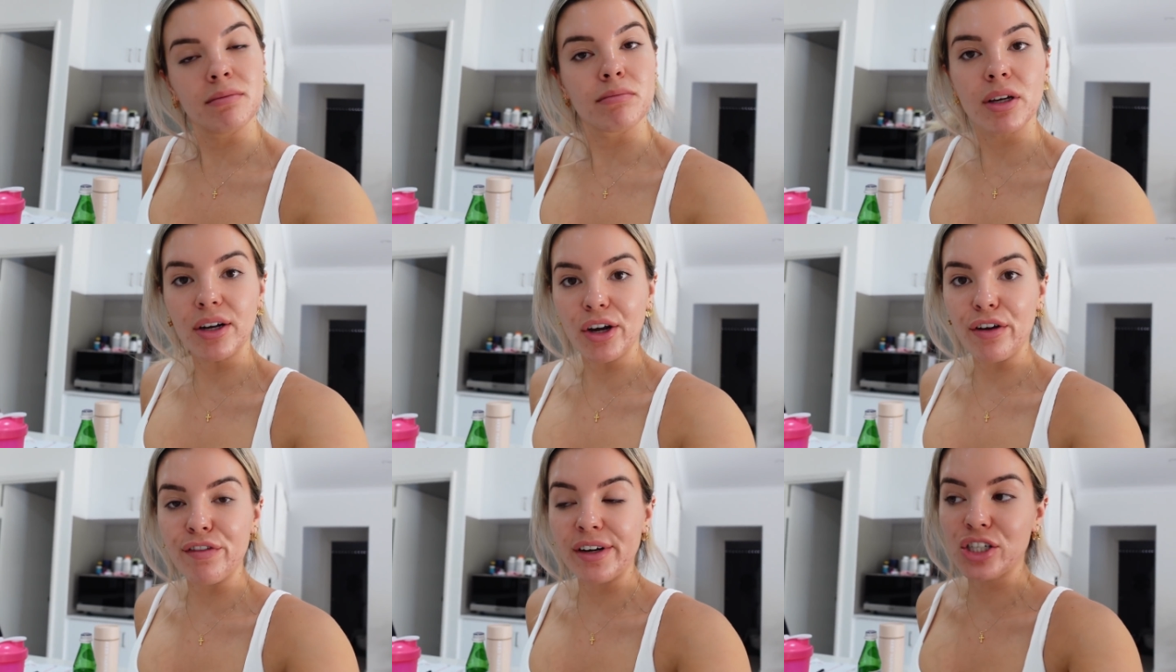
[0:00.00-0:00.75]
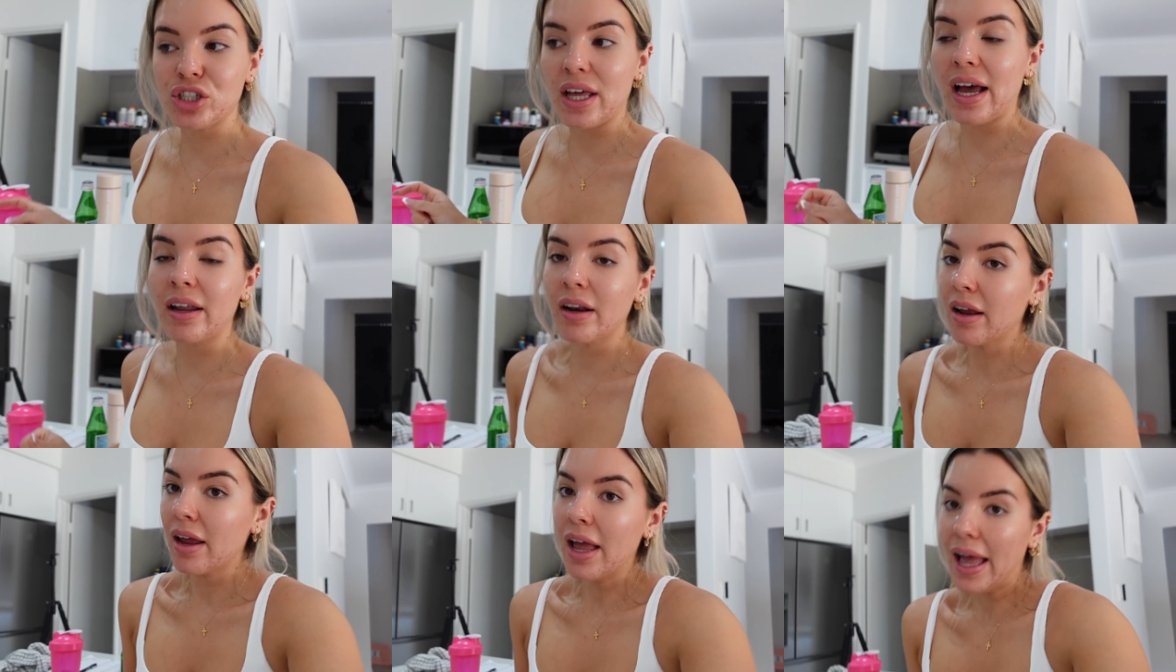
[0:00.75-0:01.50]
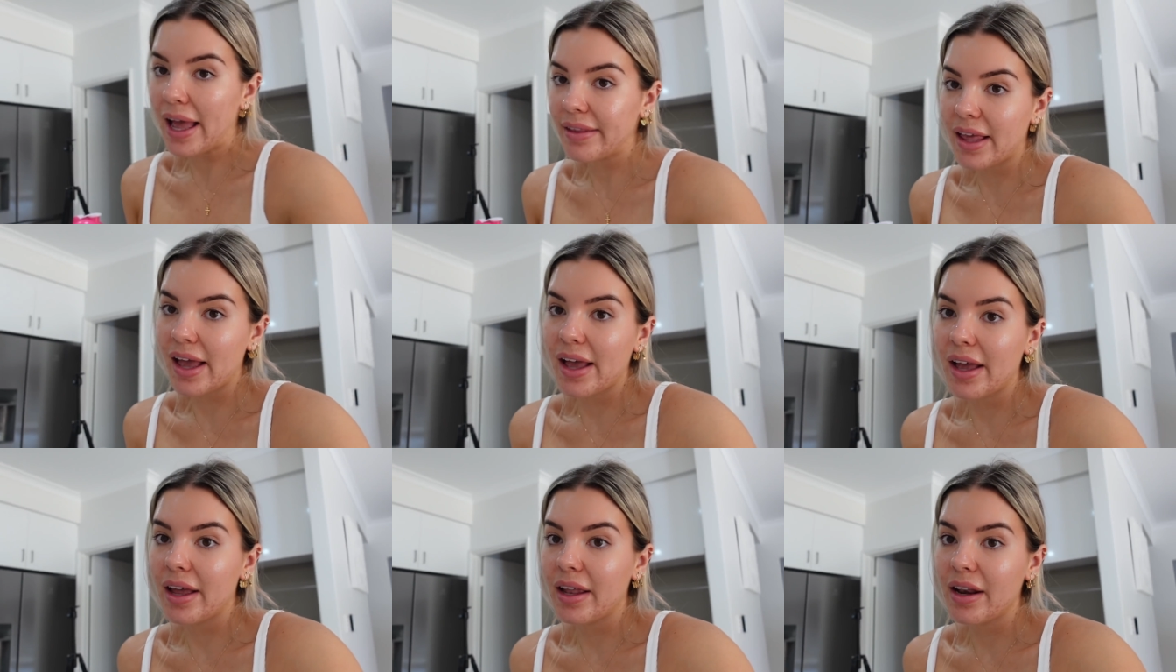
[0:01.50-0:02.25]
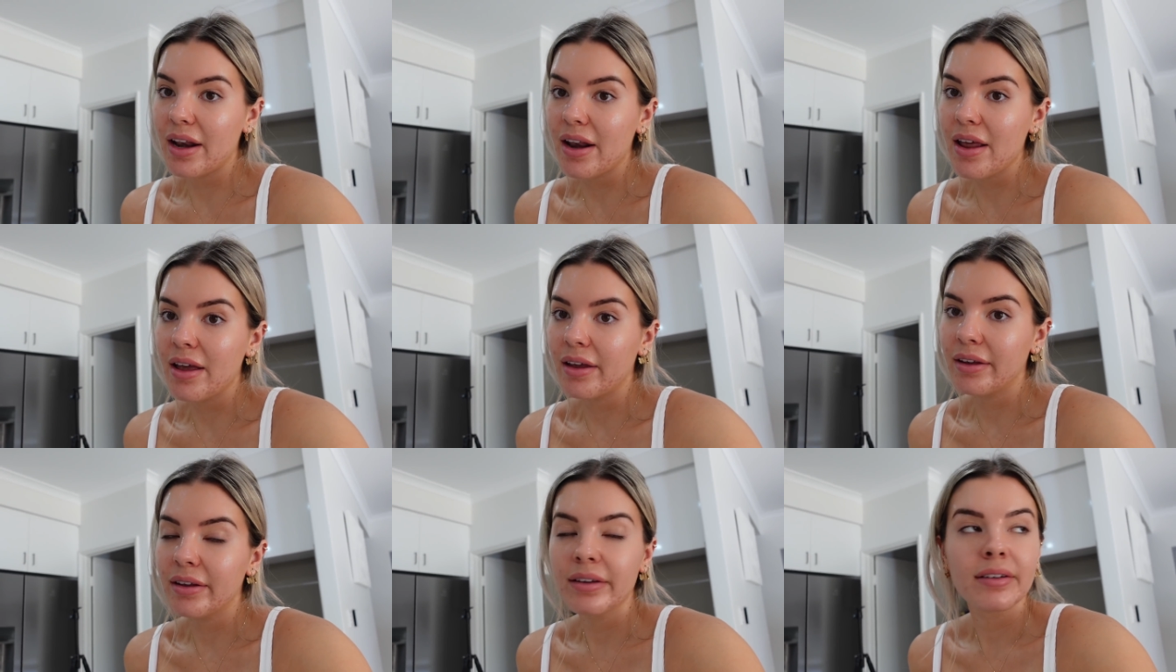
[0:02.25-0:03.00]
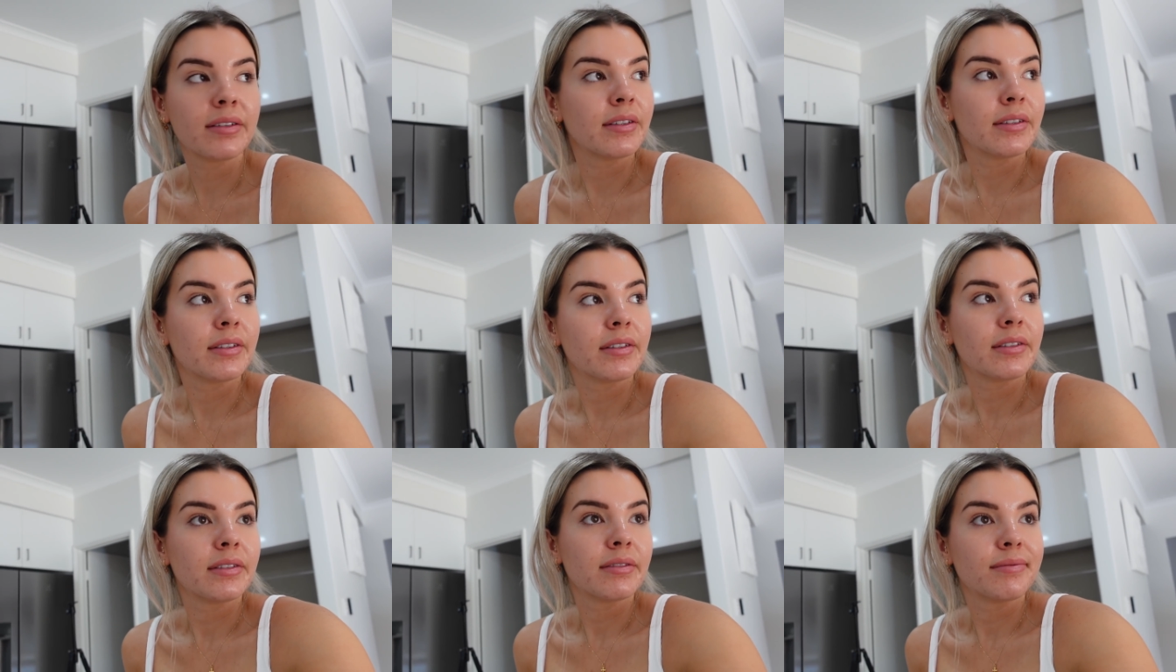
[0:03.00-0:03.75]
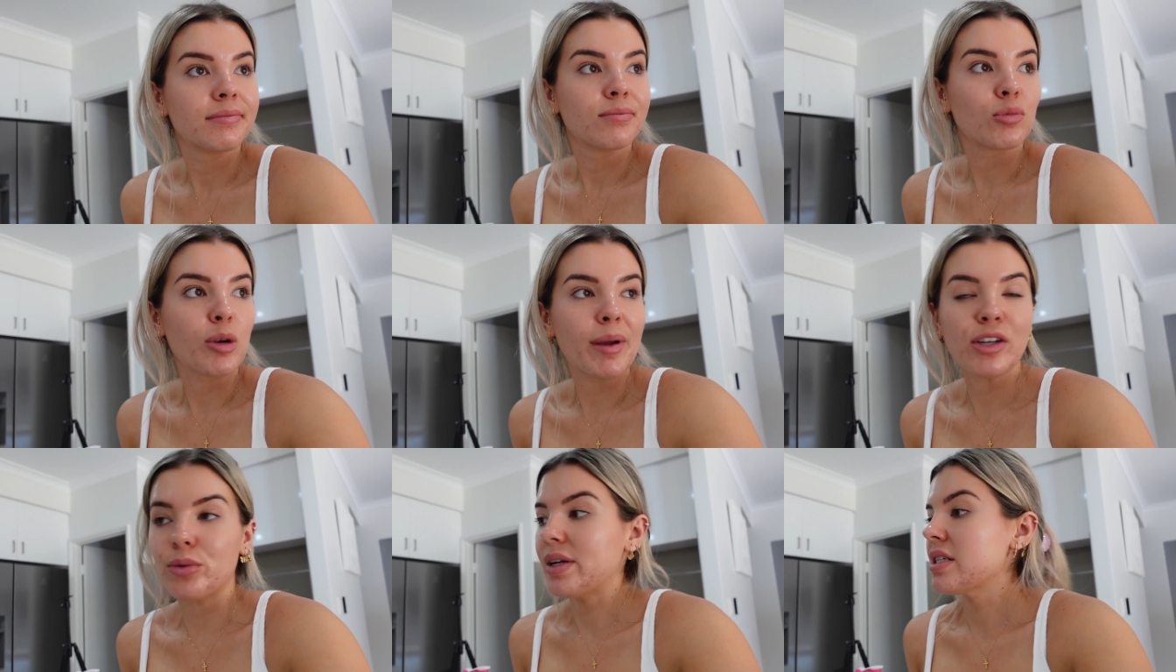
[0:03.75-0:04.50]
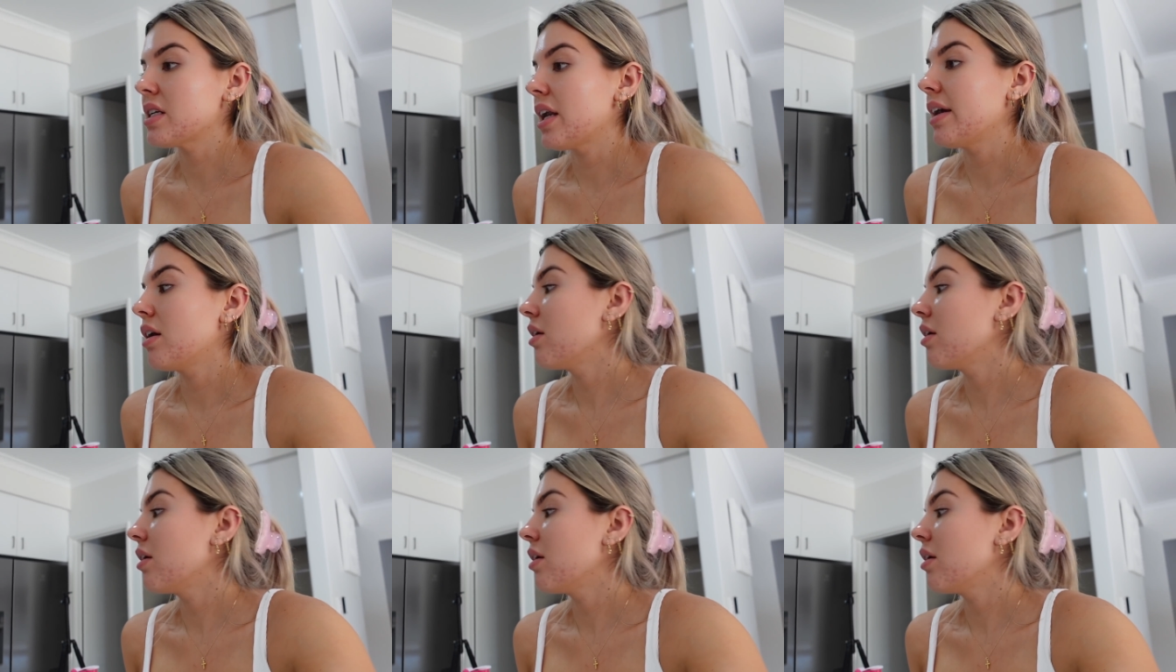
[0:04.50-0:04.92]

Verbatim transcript: Gonna go finish that. And then what am I doing today?